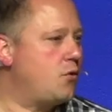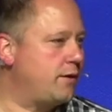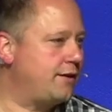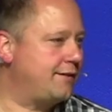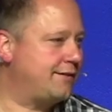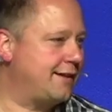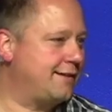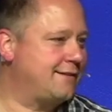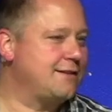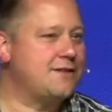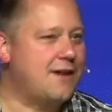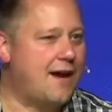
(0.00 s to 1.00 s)
what it's like
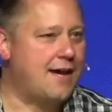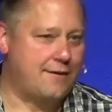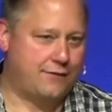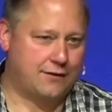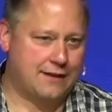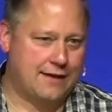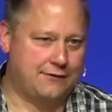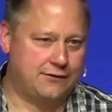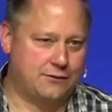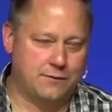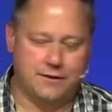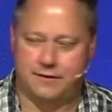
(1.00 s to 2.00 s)
to not have our lives
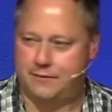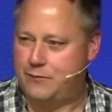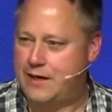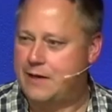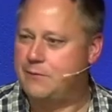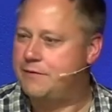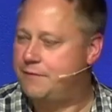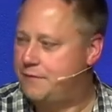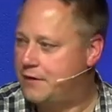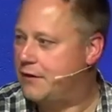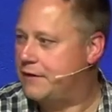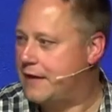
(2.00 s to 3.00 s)
in rhythm, right? We've
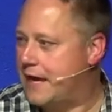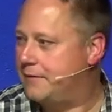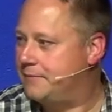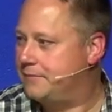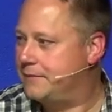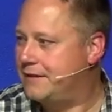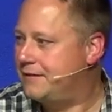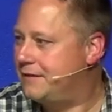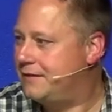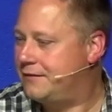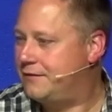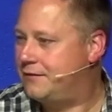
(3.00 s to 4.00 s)
felt that. It,
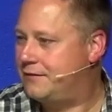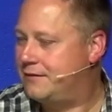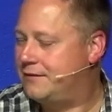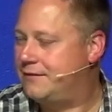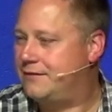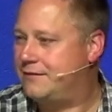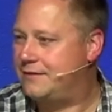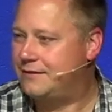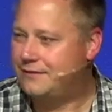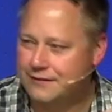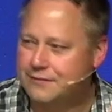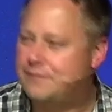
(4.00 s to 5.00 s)
it, just, it
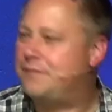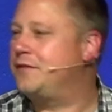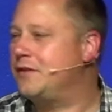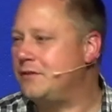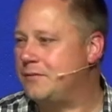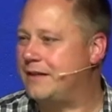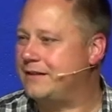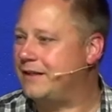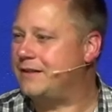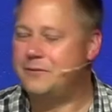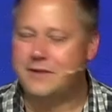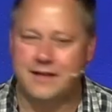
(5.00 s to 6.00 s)
just doesn't feel right. Not
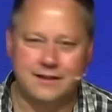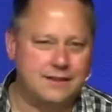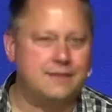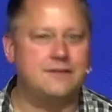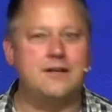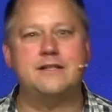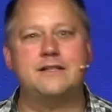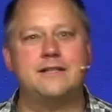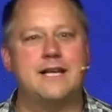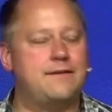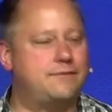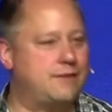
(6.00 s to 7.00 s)
that we're not getting on in
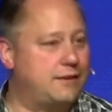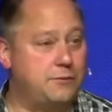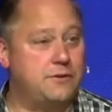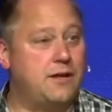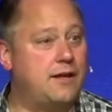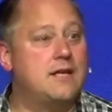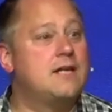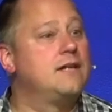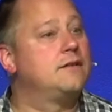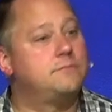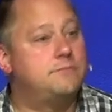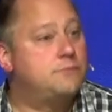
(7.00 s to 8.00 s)
life, not that we're not
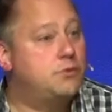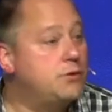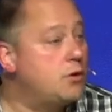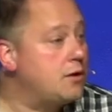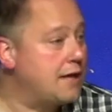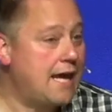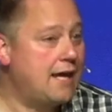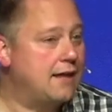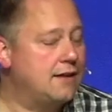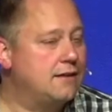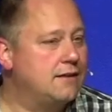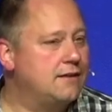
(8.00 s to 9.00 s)
doing
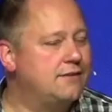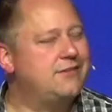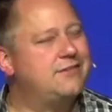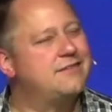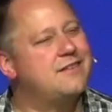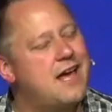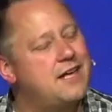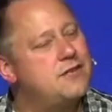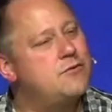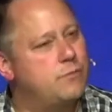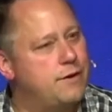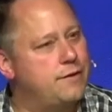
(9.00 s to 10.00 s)
okay. It's just not
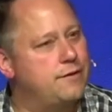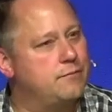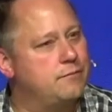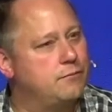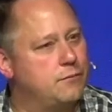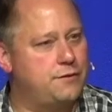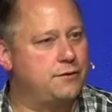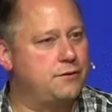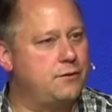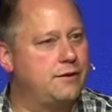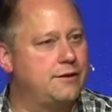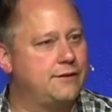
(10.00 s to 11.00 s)
in rhythm with the
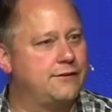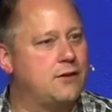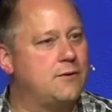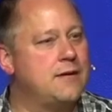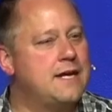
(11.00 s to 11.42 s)
Lord. And so,